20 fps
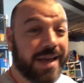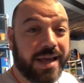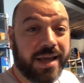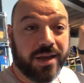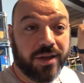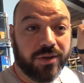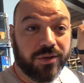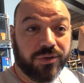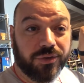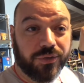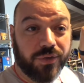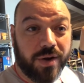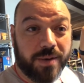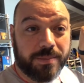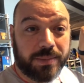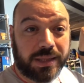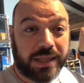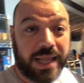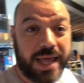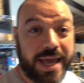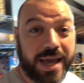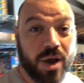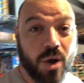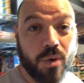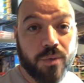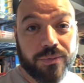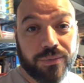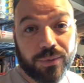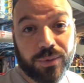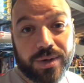is from
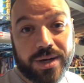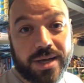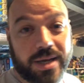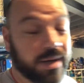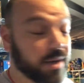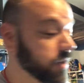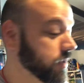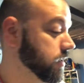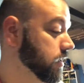Lego Freak.